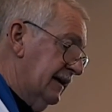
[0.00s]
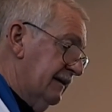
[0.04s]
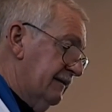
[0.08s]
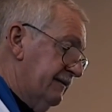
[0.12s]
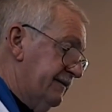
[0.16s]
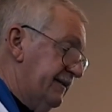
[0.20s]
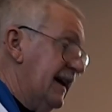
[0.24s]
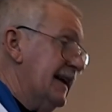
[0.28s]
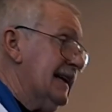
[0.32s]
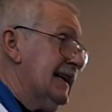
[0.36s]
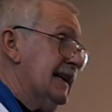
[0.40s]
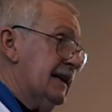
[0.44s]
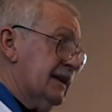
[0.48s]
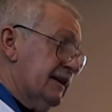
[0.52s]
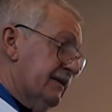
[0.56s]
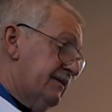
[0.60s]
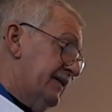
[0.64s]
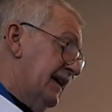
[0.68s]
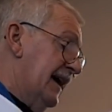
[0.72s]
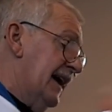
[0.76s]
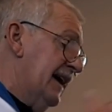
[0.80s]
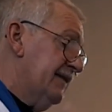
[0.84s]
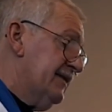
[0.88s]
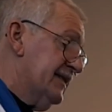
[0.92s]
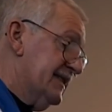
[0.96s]
Finally, the
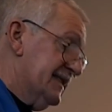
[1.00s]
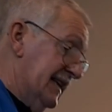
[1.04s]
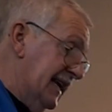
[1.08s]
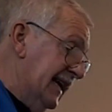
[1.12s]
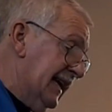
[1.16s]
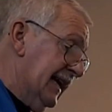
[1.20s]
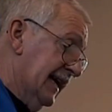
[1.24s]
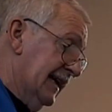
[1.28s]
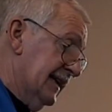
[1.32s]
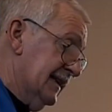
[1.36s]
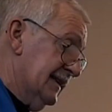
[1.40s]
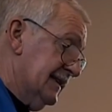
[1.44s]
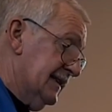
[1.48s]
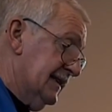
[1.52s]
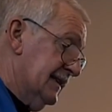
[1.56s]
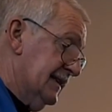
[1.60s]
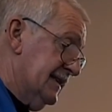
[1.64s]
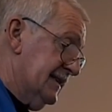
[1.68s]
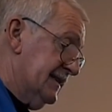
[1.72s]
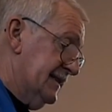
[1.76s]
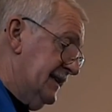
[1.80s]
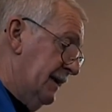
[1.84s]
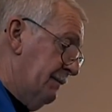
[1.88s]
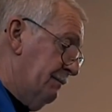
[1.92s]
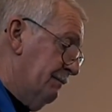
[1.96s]
5 singers
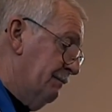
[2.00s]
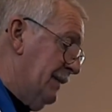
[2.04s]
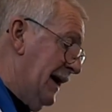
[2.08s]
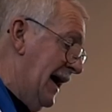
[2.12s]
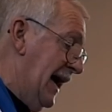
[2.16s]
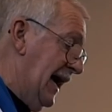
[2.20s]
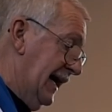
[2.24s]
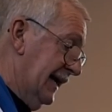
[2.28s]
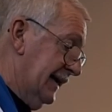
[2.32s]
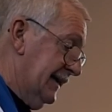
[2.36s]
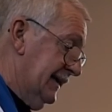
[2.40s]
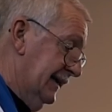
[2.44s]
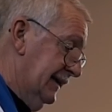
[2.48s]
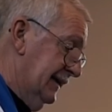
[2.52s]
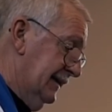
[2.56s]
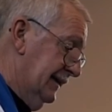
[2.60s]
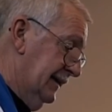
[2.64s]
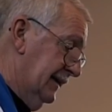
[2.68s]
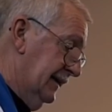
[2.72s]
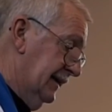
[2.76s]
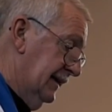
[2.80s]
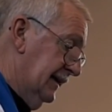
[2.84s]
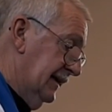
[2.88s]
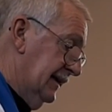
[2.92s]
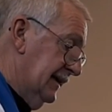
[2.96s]
stepped back
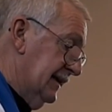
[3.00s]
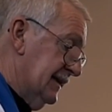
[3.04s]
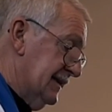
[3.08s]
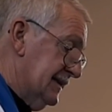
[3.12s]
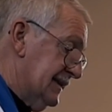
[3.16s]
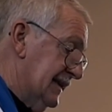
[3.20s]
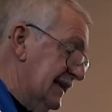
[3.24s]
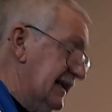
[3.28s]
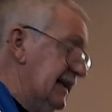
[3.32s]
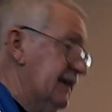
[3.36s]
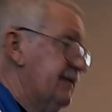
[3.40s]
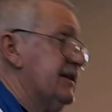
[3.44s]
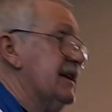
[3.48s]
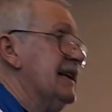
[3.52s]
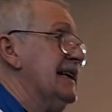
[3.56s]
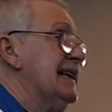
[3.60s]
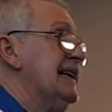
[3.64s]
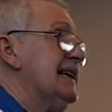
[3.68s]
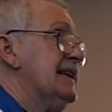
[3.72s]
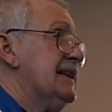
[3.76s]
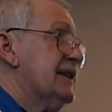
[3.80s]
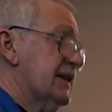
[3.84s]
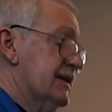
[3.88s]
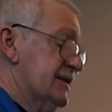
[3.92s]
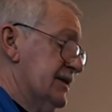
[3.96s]
to leave the
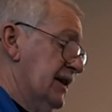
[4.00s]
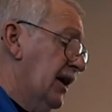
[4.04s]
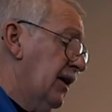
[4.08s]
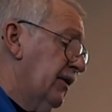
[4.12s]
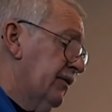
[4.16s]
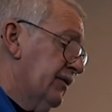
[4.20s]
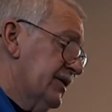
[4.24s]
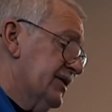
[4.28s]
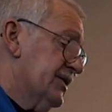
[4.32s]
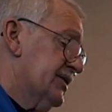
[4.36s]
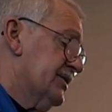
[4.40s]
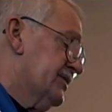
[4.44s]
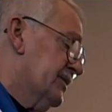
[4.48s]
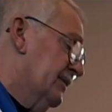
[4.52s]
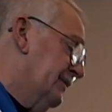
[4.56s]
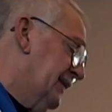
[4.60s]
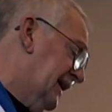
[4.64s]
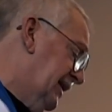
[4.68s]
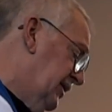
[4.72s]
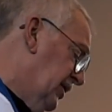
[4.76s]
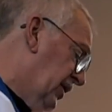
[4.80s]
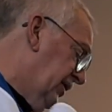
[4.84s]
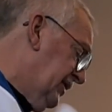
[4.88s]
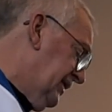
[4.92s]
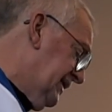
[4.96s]
lead guitarist
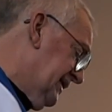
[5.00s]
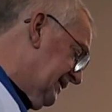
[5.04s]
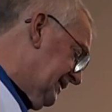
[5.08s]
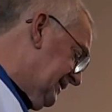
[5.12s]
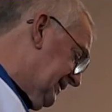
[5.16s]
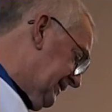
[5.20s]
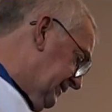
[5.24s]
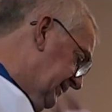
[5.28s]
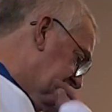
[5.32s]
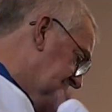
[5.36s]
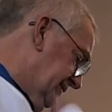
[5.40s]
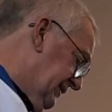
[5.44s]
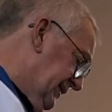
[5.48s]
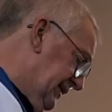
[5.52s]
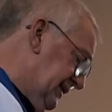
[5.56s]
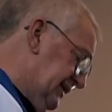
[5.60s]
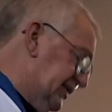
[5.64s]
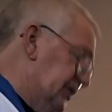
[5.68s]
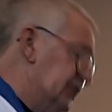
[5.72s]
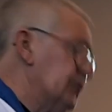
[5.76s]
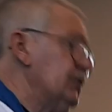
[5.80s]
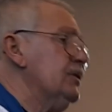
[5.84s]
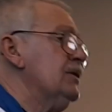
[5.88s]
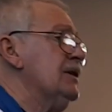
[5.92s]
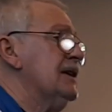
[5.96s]
strumming
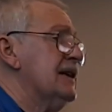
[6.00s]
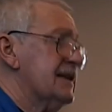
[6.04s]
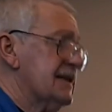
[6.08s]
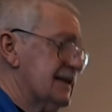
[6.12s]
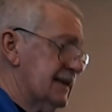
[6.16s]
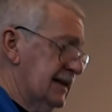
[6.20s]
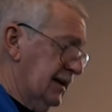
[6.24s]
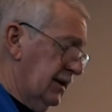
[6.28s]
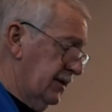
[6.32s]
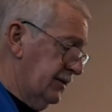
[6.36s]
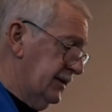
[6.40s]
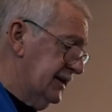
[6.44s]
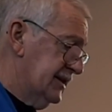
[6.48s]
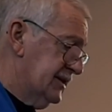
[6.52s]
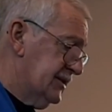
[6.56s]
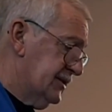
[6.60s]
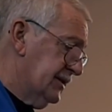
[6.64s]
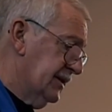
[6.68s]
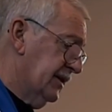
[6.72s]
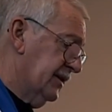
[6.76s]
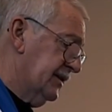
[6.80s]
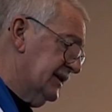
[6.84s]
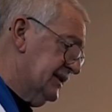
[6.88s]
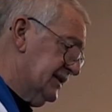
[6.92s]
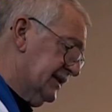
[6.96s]
tunelessly on
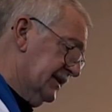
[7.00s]
his